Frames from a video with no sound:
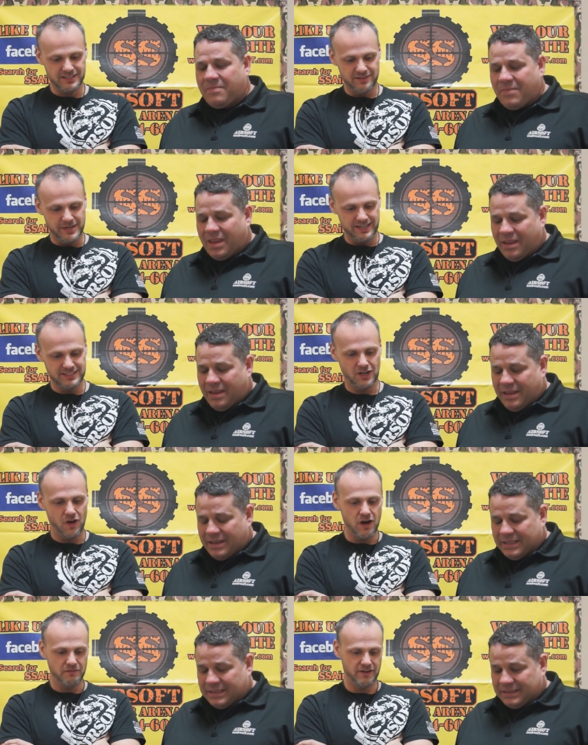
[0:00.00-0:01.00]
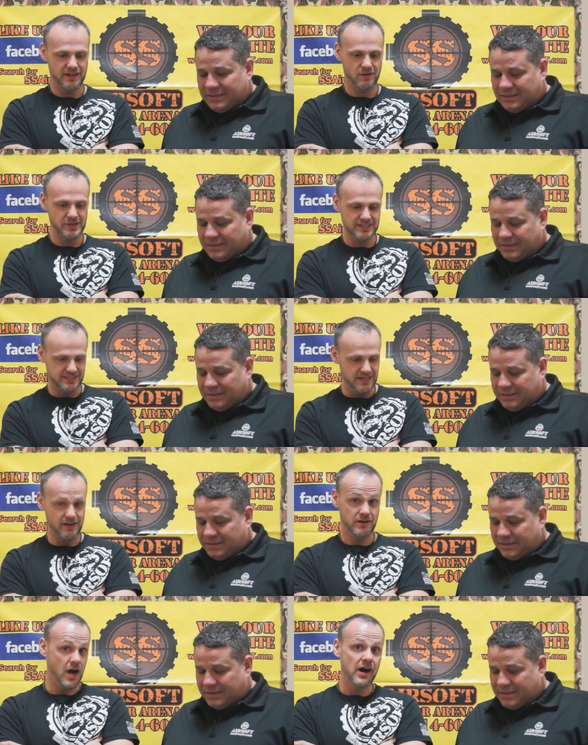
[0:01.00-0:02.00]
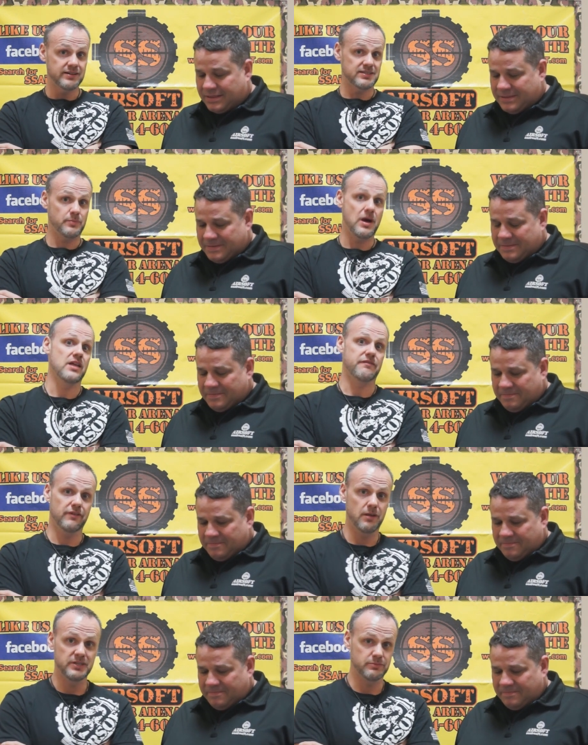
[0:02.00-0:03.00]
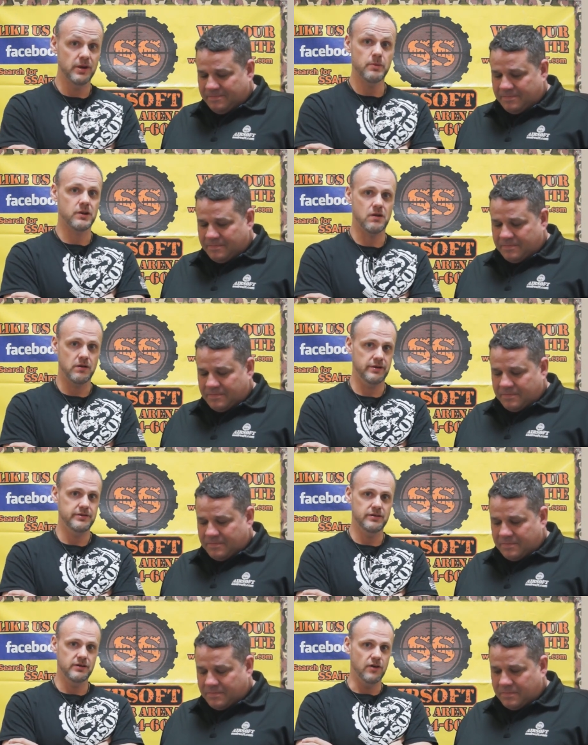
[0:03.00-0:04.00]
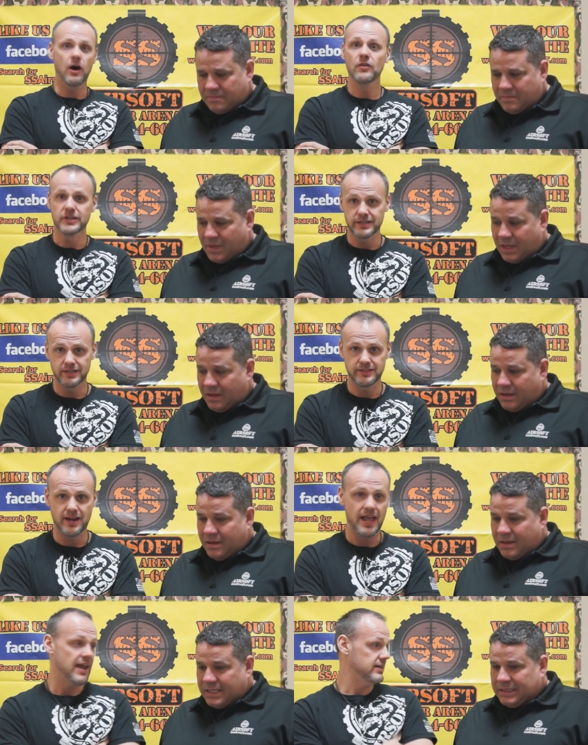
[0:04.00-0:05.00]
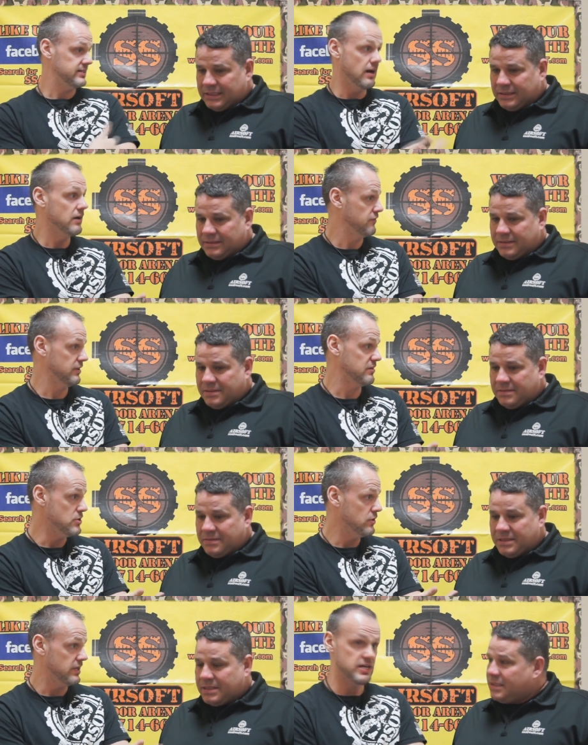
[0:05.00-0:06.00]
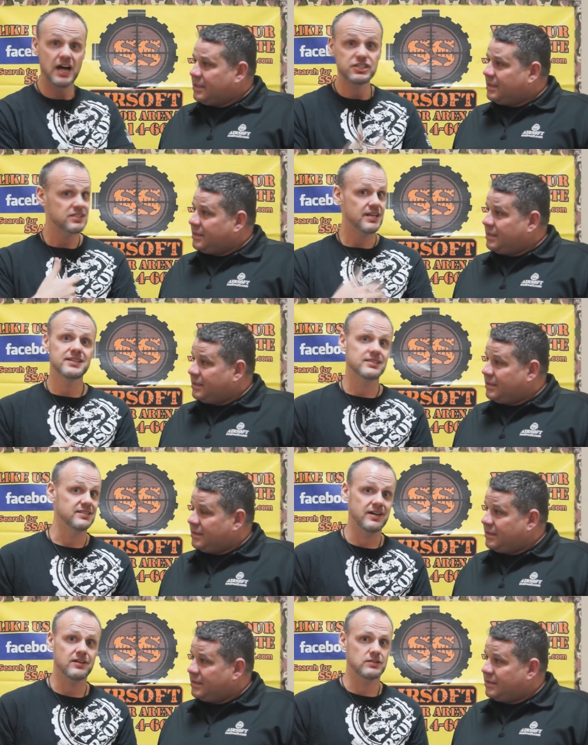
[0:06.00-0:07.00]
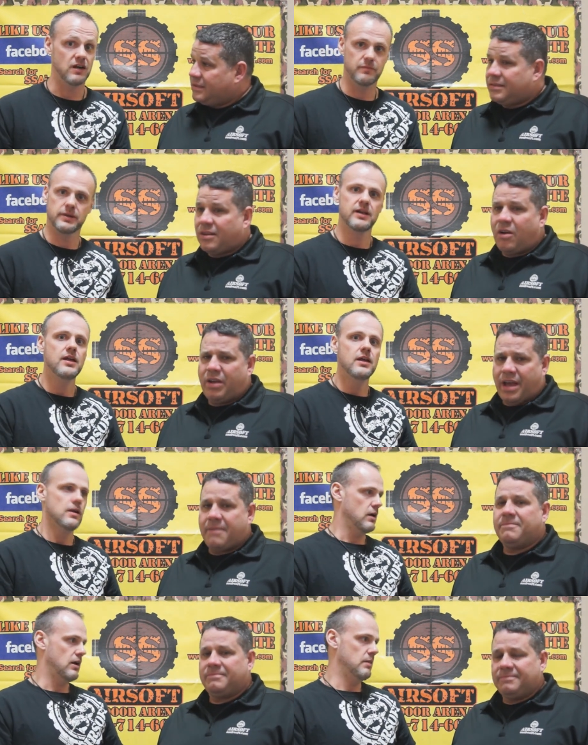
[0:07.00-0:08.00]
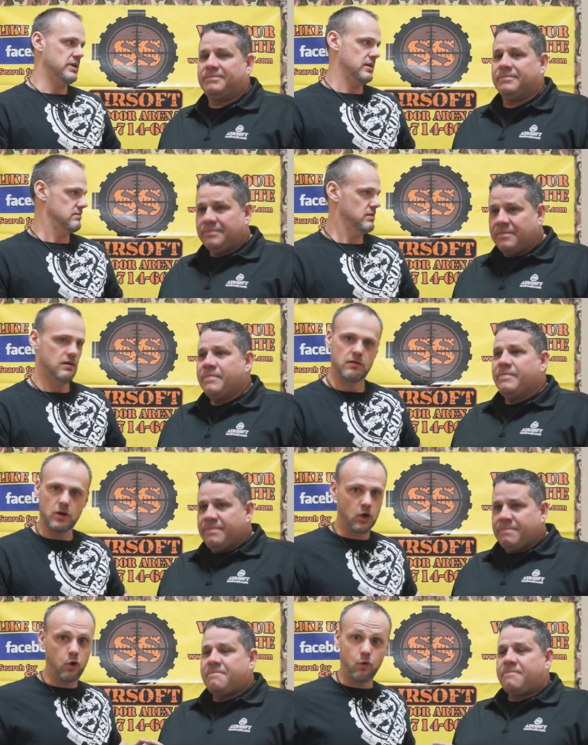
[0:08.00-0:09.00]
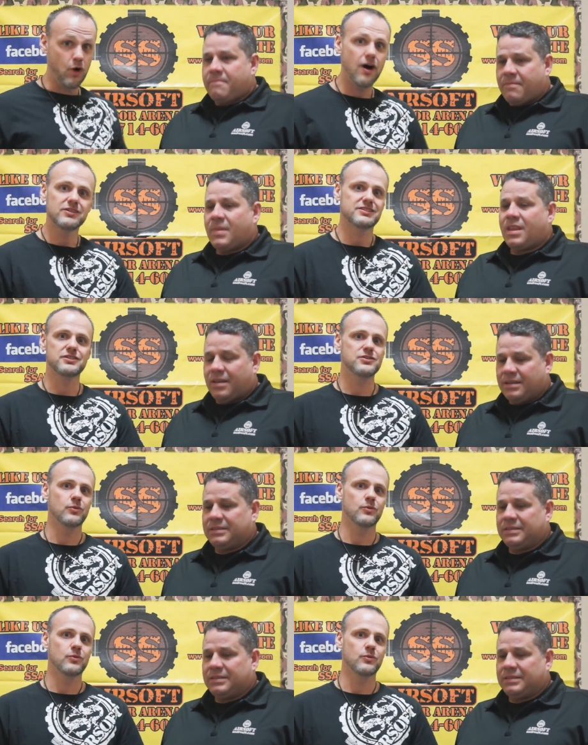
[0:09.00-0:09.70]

Speaker 1: instead of making this a long video, we can sit here and honestly probably fill up this memory card of all the good that Andy's done for the community. Not just SS Airsoft, but oh, yeah. I mean, across the